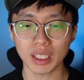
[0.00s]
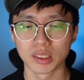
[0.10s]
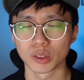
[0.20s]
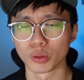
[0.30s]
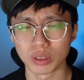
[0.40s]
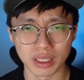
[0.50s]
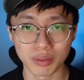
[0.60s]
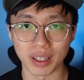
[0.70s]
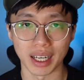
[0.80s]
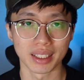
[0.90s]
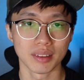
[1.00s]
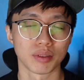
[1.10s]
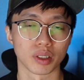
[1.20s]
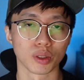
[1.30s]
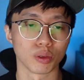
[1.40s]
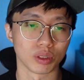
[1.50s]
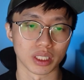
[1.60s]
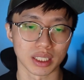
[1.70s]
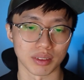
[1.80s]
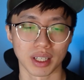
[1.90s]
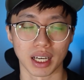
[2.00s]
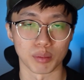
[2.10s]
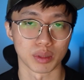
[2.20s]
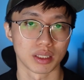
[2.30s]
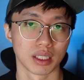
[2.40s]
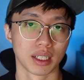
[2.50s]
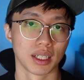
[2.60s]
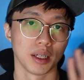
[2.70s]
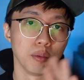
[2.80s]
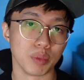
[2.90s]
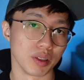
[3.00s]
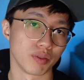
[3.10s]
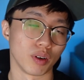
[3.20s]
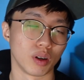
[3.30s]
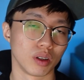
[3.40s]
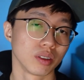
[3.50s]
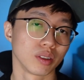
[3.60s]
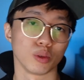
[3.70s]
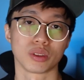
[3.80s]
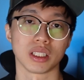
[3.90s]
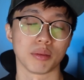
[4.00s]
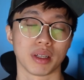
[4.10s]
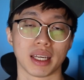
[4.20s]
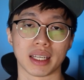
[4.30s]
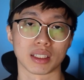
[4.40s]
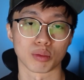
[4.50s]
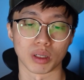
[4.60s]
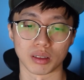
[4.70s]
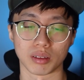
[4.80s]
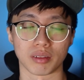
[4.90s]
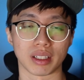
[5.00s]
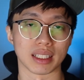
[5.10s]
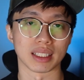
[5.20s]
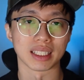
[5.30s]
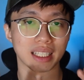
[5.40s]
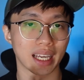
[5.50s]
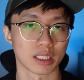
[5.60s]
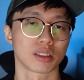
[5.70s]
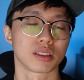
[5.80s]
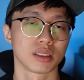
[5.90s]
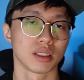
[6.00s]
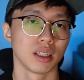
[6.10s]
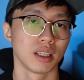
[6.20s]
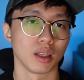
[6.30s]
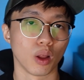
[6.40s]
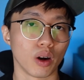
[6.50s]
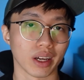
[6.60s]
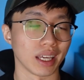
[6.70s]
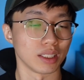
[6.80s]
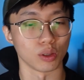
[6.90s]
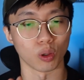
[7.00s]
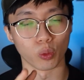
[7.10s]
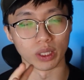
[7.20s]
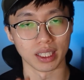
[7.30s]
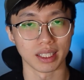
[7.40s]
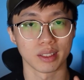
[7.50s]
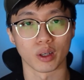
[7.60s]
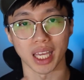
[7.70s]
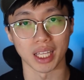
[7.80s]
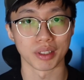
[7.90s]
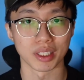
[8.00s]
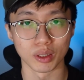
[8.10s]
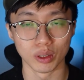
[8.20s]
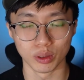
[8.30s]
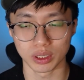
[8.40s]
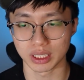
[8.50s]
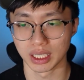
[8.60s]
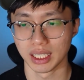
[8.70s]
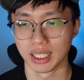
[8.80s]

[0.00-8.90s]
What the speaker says: It's totally fine for you to just have carbs before you sleep as well, right? As long as you're within your caloric goals,